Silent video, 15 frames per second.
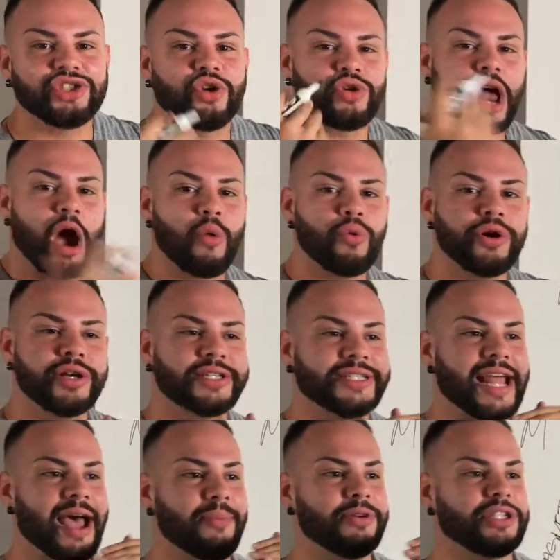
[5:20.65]
So now we're
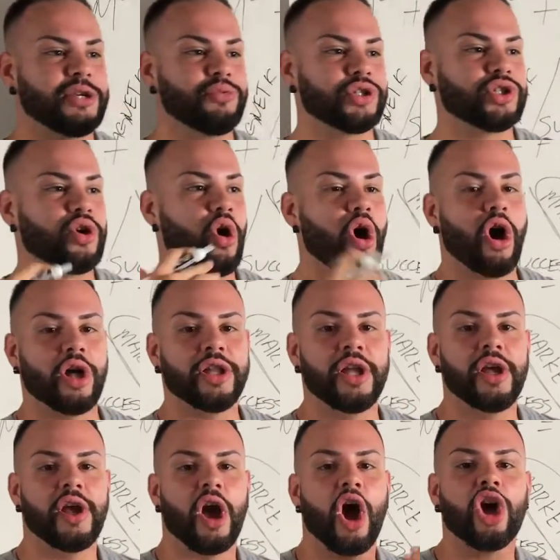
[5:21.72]
establishing what's called
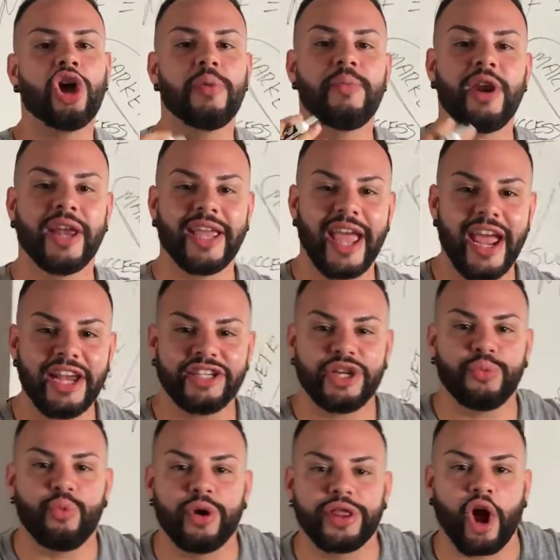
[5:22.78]
a
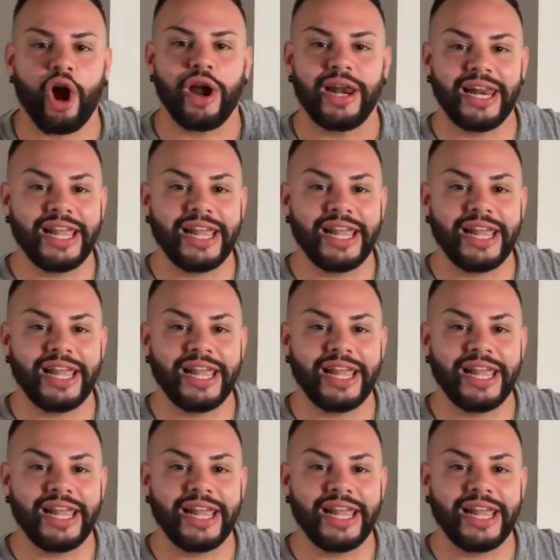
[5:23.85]
communication with our